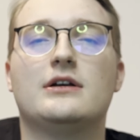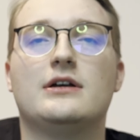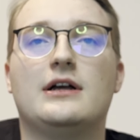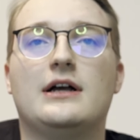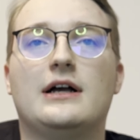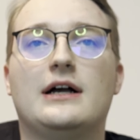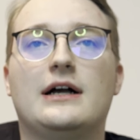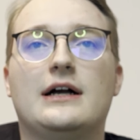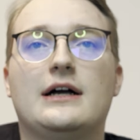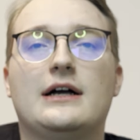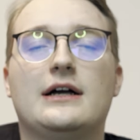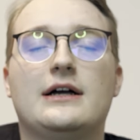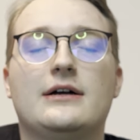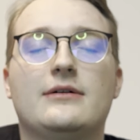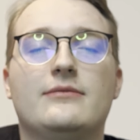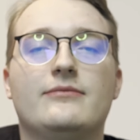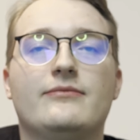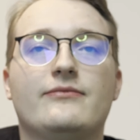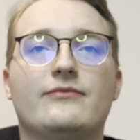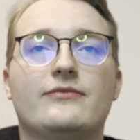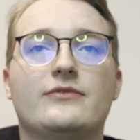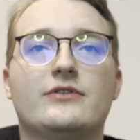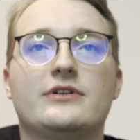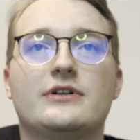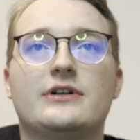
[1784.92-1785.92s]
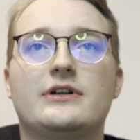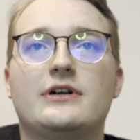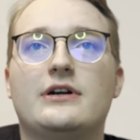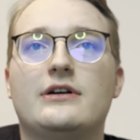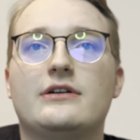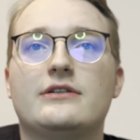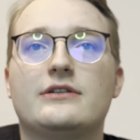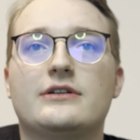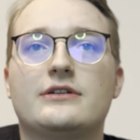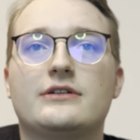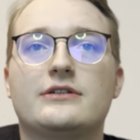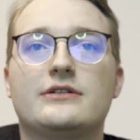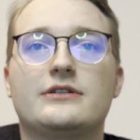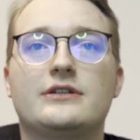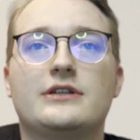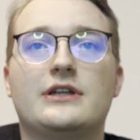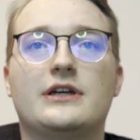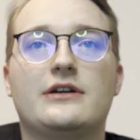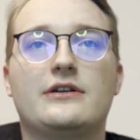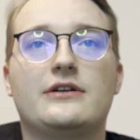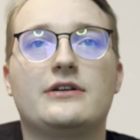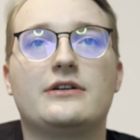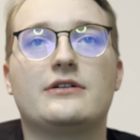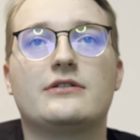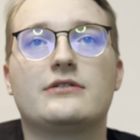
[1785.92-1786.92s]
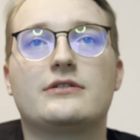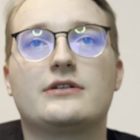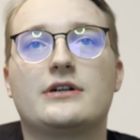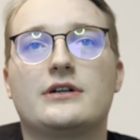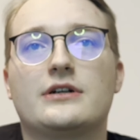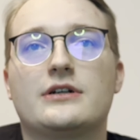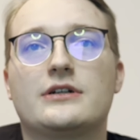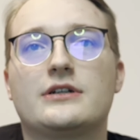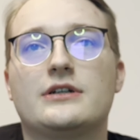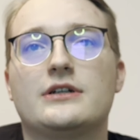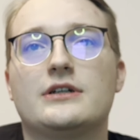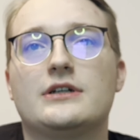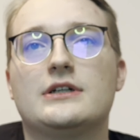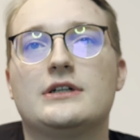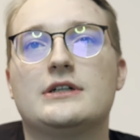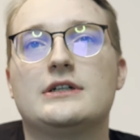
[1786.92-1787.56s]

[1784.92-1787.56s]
Where are there? There you go, Kirk.